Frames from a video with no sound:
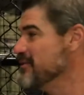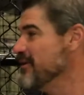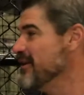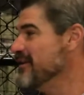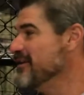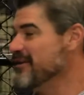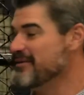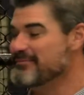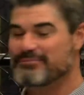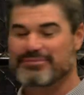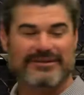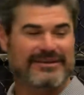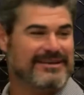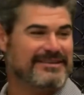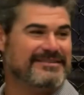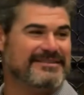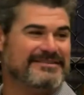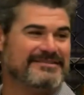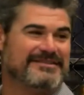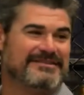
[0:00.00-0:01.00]
You get to go out and
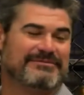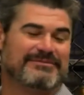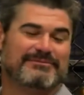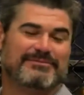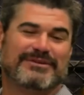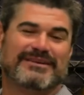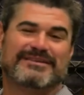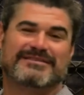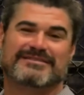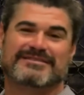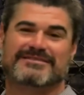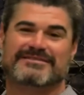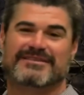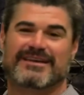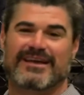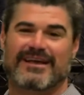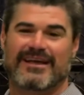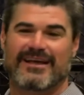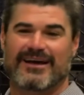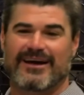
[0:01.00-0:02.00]
play at these different
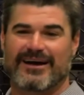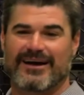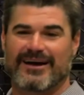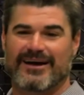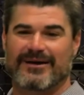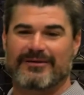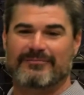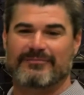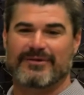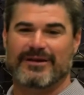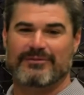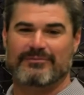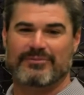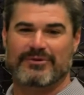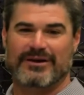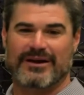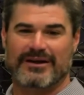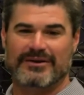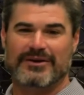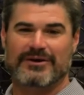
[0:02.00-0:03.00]
places.
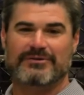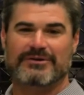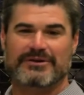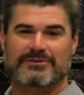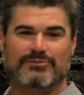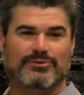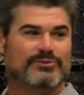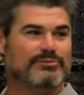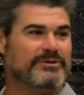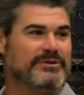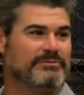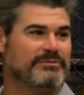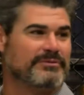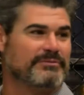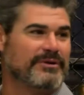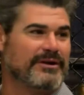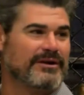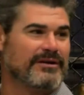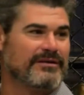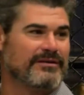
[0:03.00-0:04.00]
But I know he will be
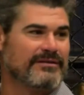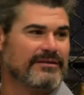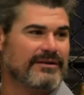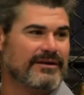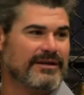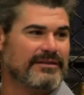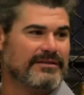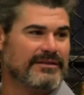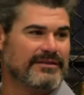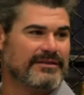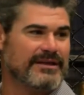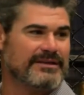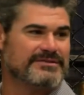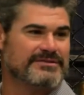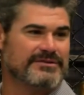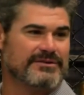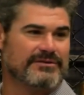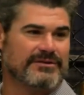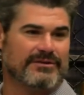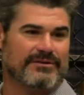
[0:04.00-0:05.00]
prepared, and I think
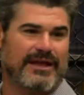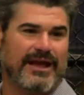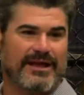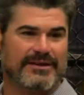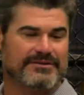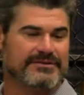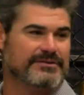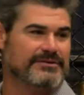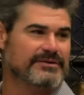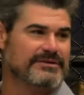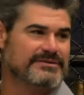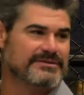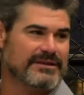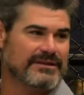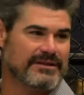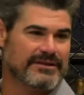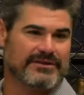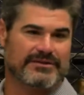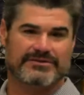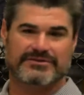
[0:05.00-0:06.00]
that's going to add to it.
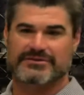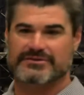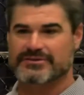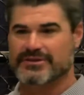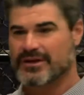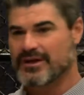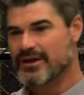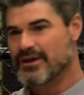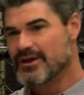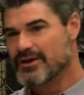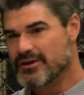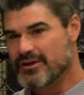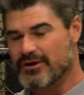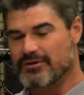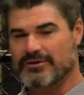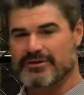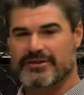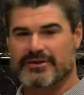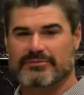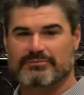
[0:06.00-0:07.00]
It's not like you're just
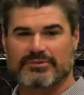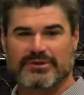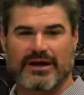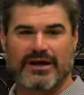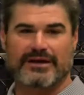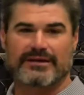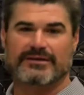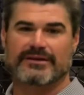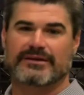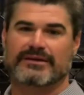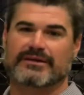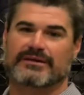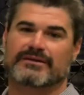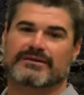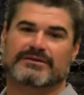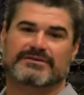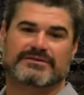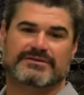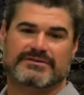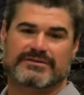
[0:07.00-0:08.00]
going there
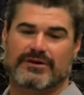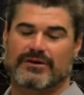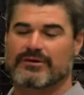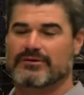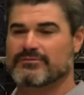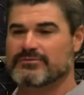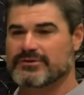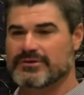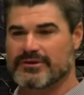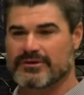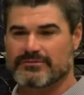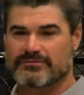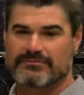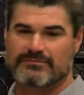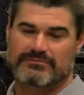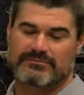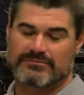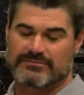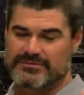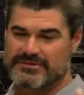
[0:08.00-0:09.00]
blindly and just, throw
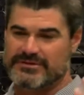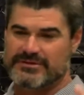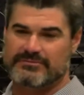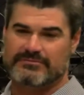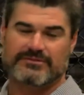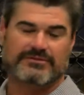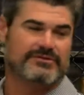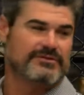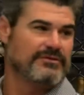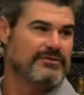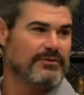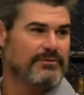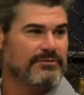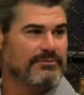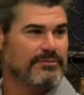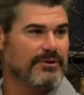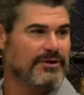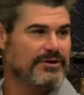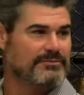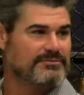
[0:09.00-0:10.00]

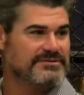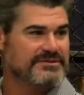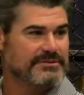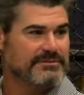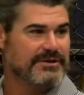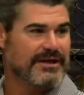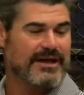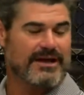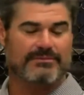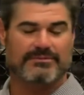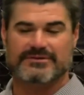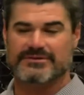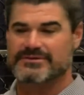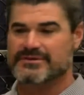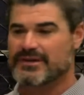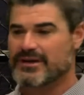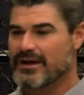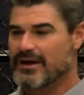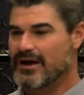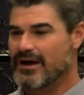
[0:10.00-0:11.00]
the ball up and see what
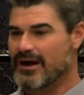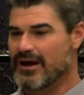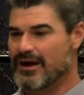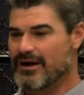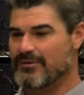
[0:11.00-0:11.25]
happens.